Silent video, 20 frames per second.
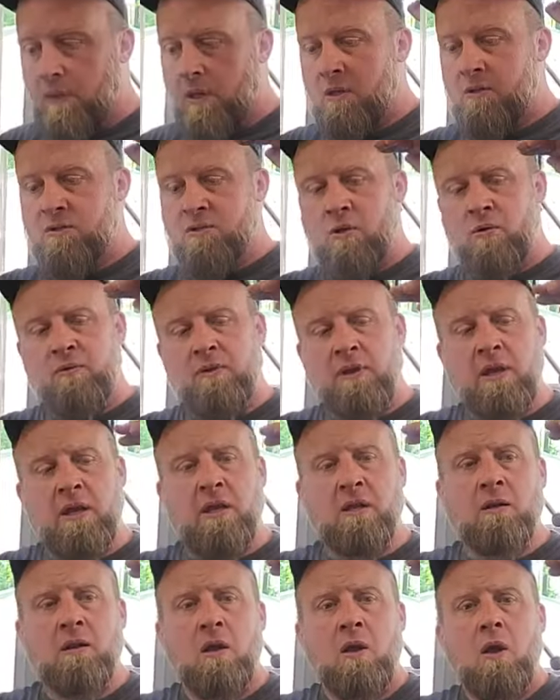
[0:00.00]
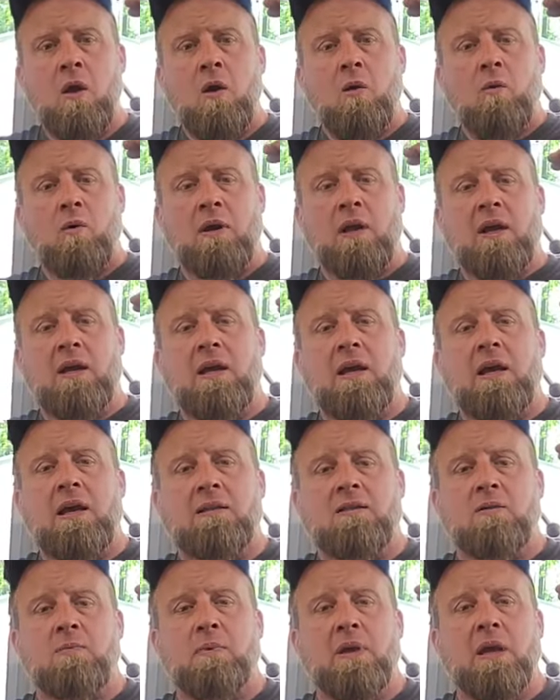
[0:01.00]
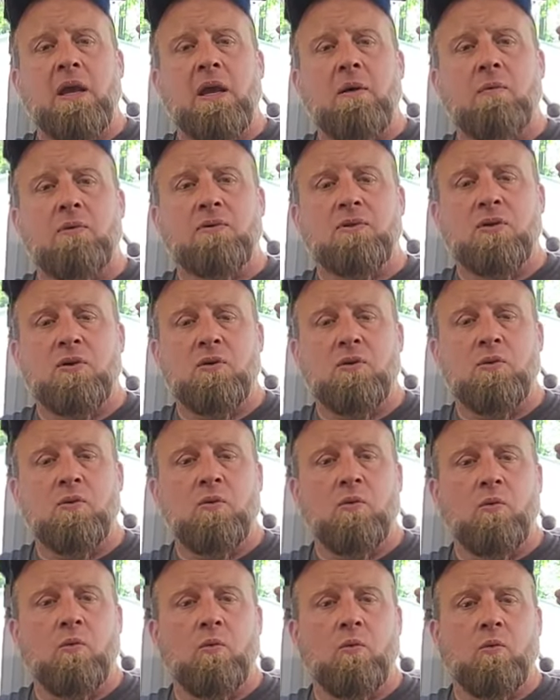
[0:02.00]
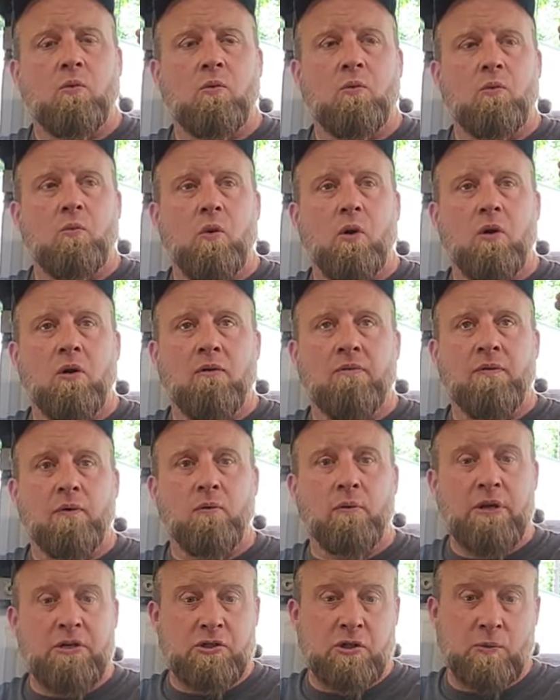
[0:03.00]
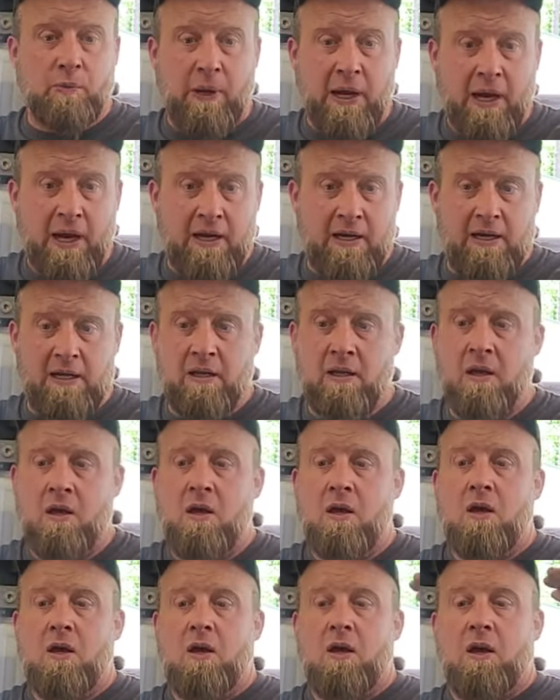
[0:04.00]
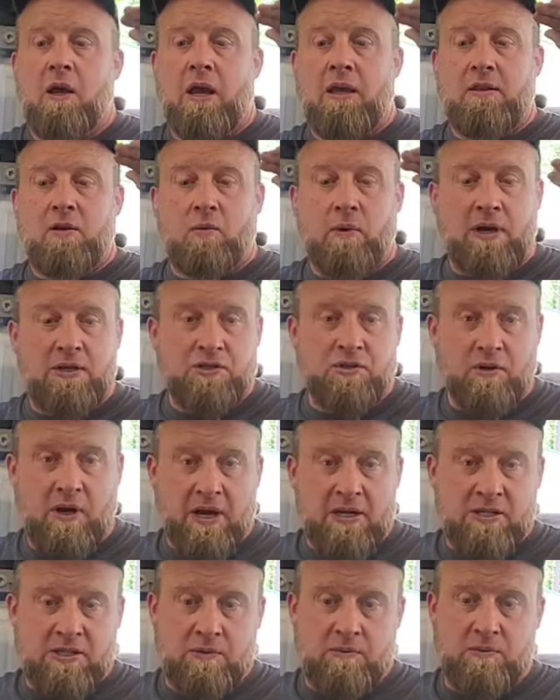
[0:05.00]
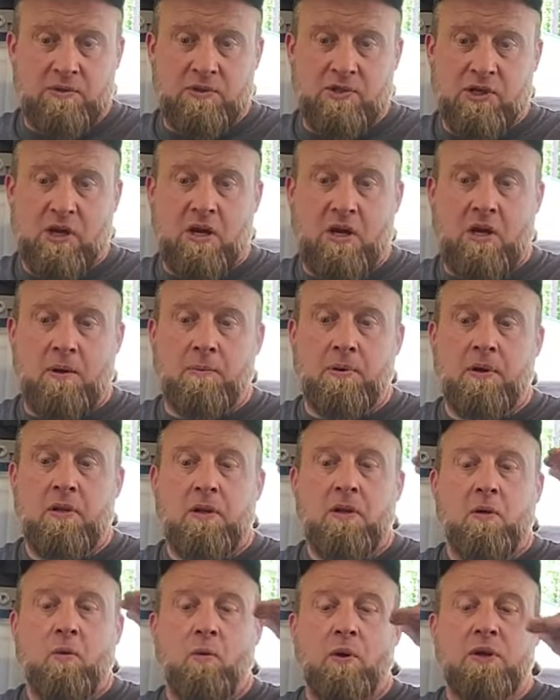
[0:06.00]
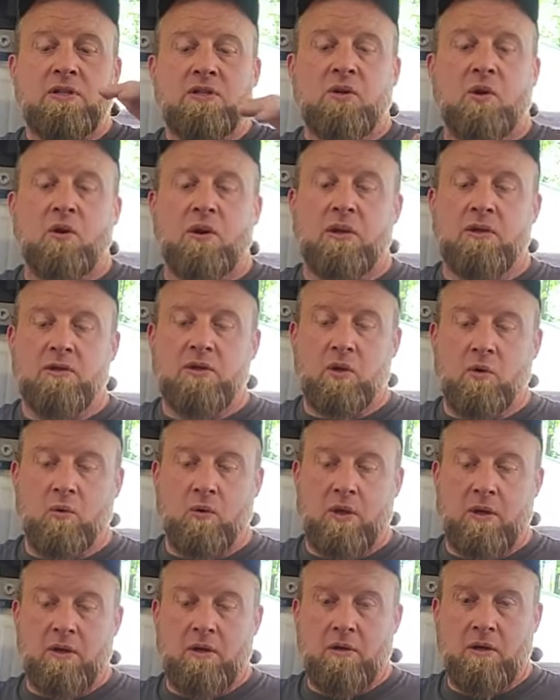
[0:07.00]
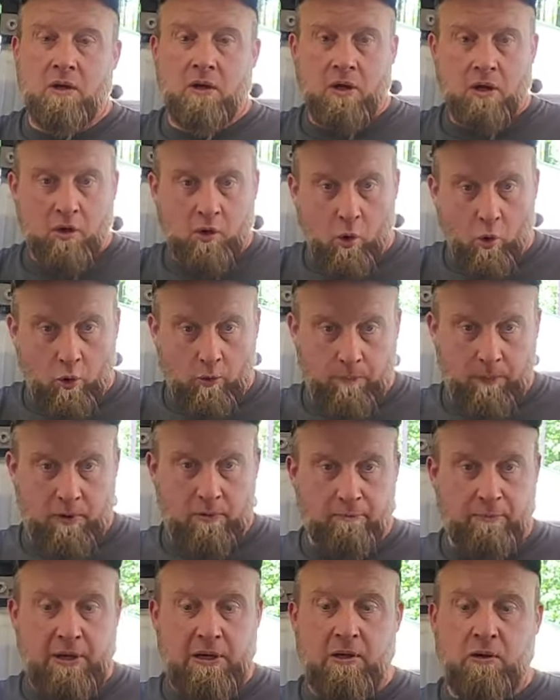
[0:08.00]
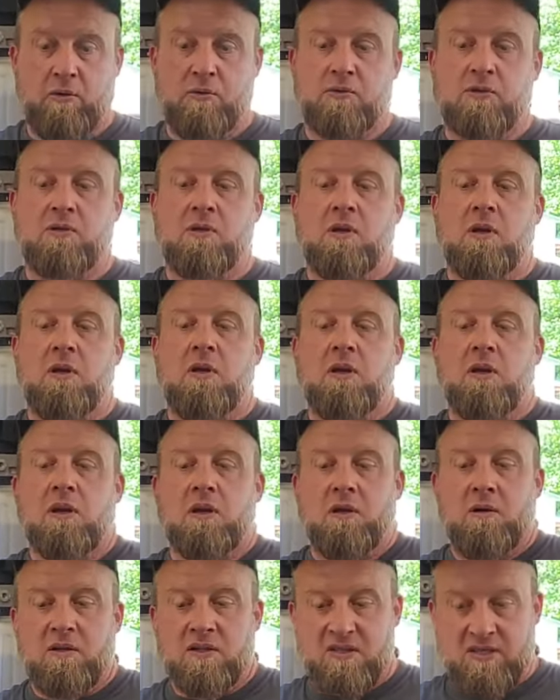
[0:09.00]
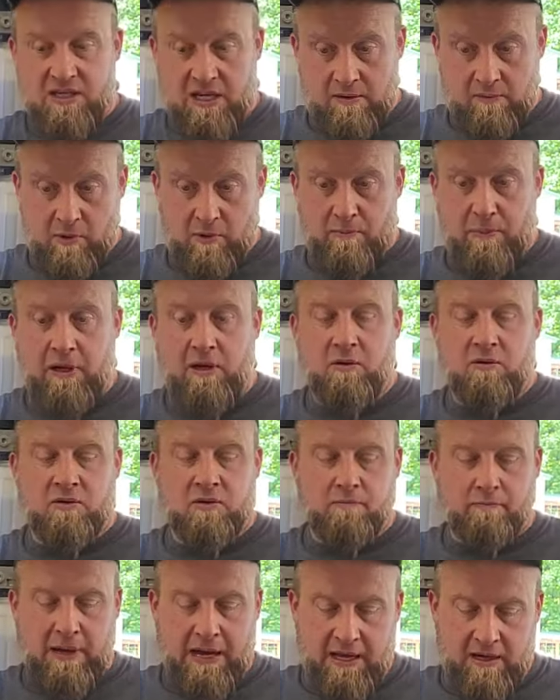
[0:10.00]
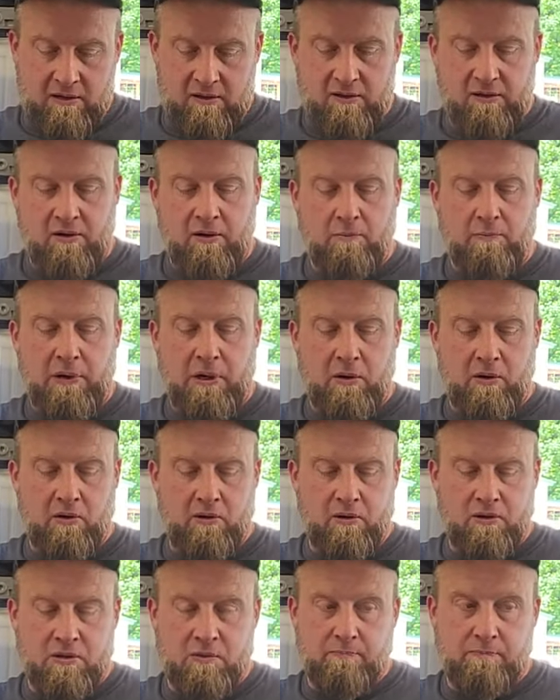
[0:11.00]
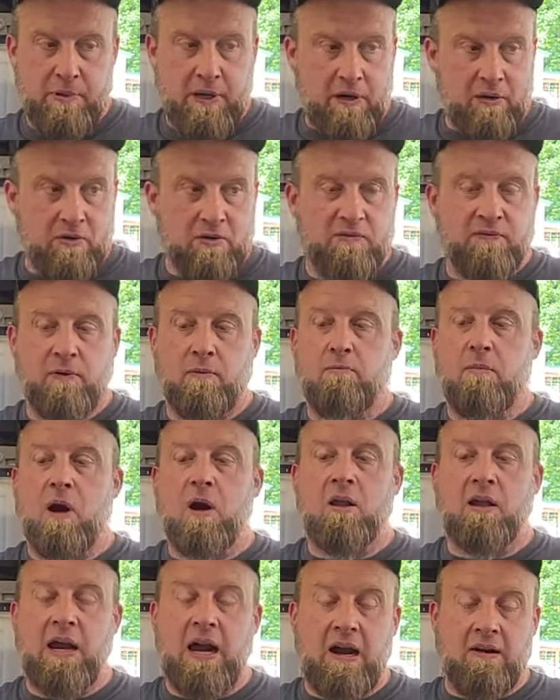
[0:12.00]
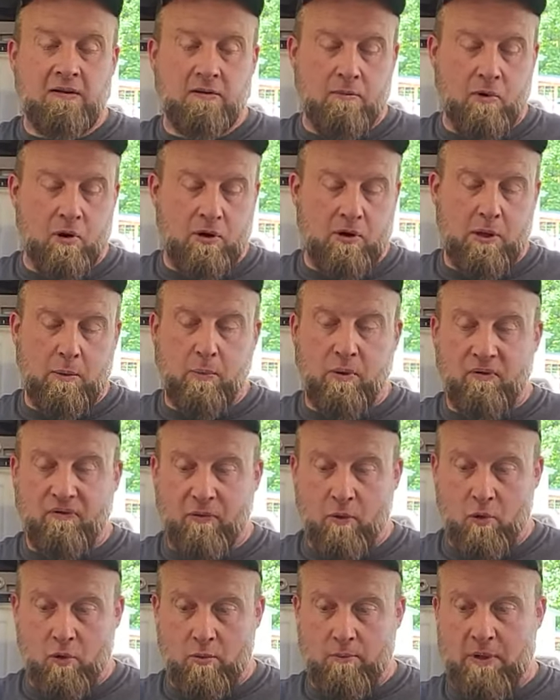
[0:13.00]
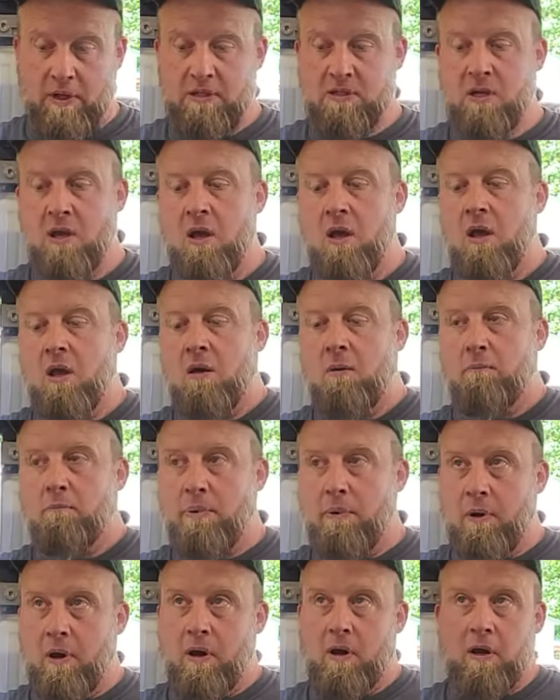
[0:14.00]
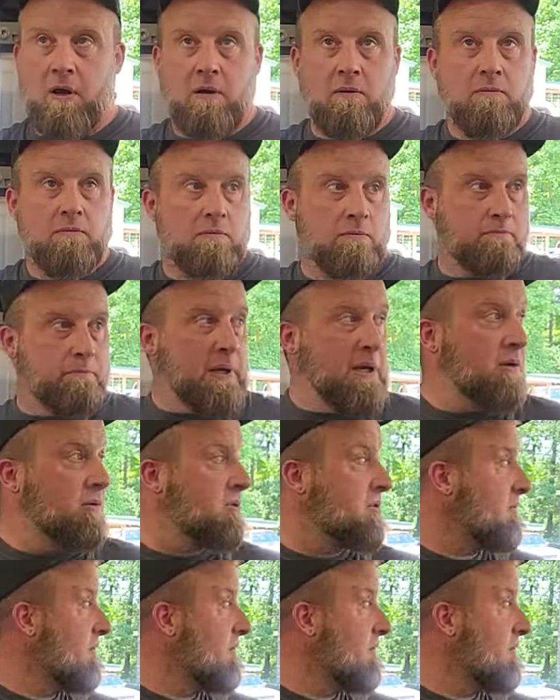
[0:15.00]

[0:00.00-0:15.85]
So then when I got to be able to work for Richard Petty in the restoration shop, we started doing corporate builds, SEMA builds, Battle of the Builders, builds for Molly Aftermarket Performance, builds